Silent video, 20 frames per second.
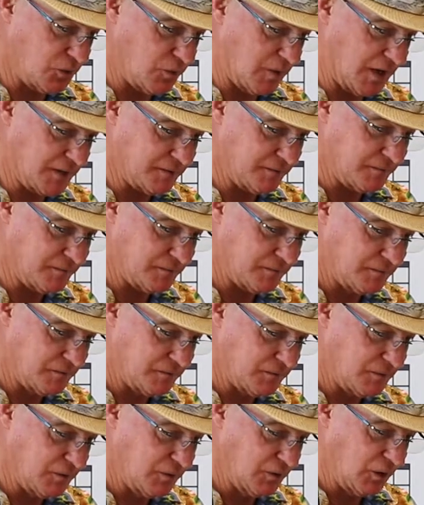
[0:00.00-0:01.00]
1.
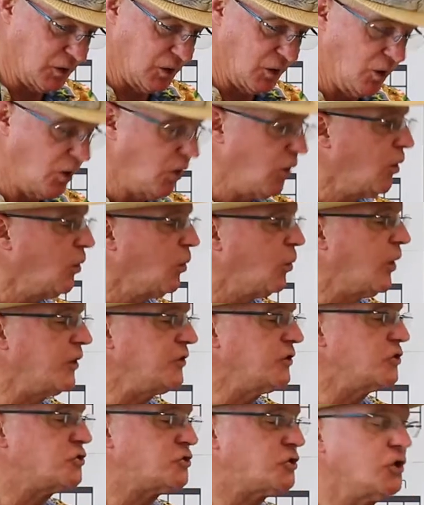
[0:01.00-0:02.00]
When
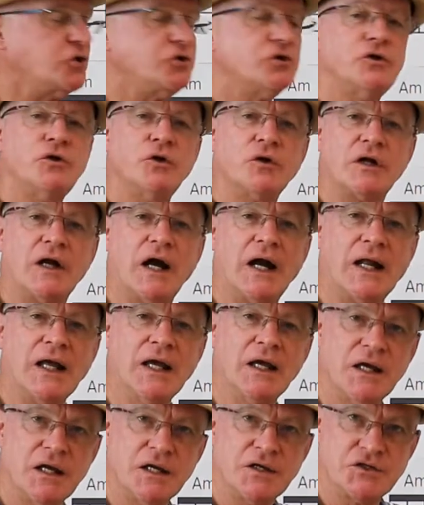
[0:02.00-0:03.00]
you tune your
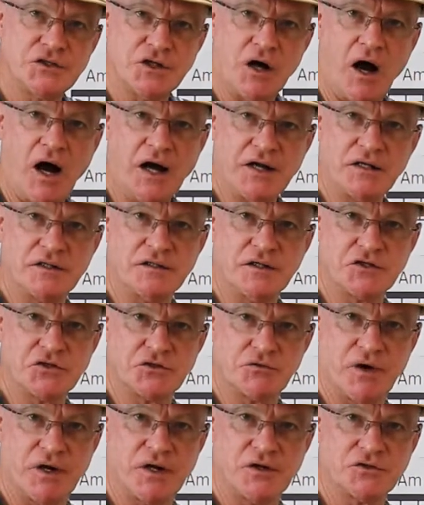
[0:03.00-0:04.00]
ukulele, tighten the
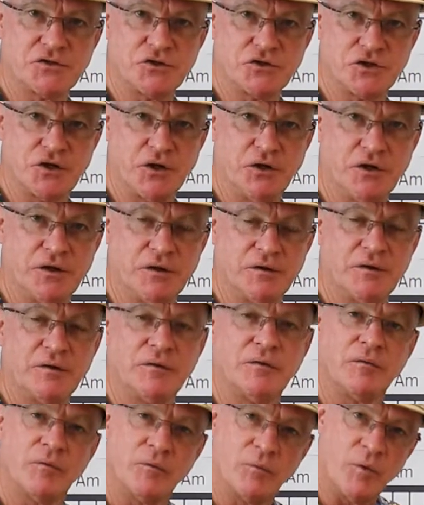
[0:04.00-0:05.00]
strings to tune it
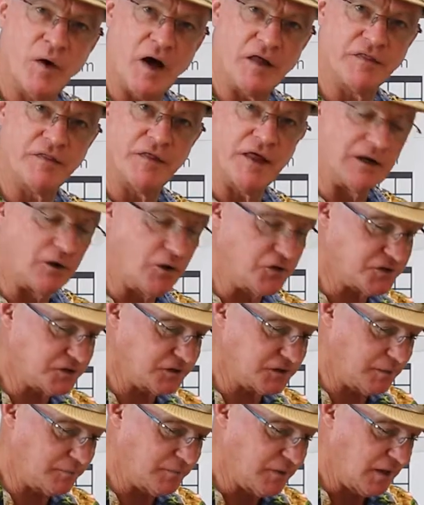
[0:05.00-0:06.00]
rather than loosening
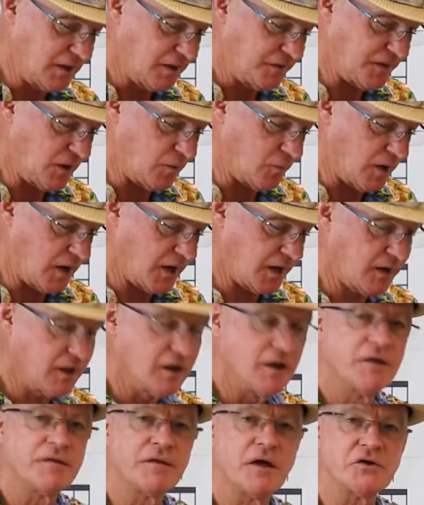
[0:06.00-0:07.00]
them. That way
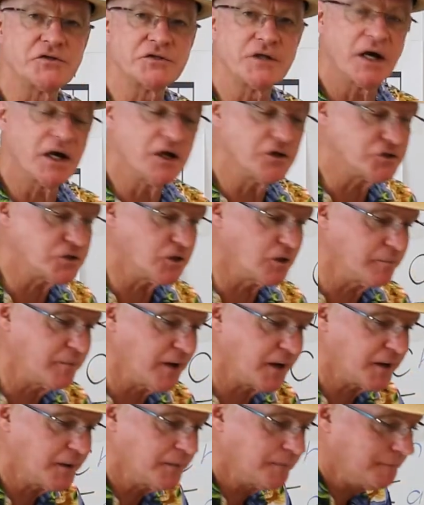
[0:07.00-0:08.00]
they'll stay in tune
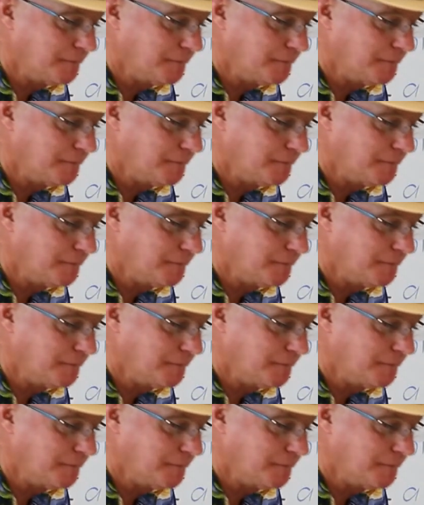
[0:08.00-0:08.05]
better.